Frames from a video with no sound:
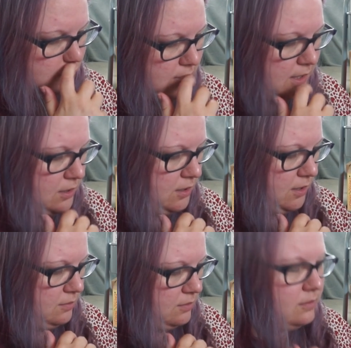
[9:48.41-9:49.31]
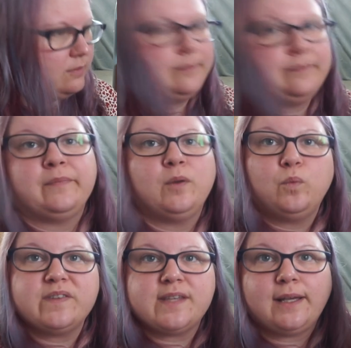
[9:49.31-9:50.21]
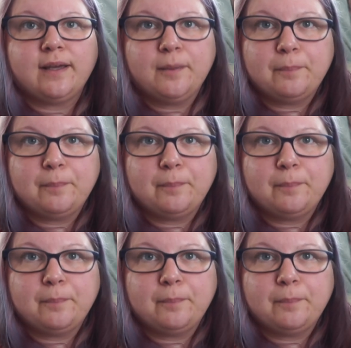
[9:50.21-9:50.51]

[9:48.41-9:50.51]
I don't know. We'll see.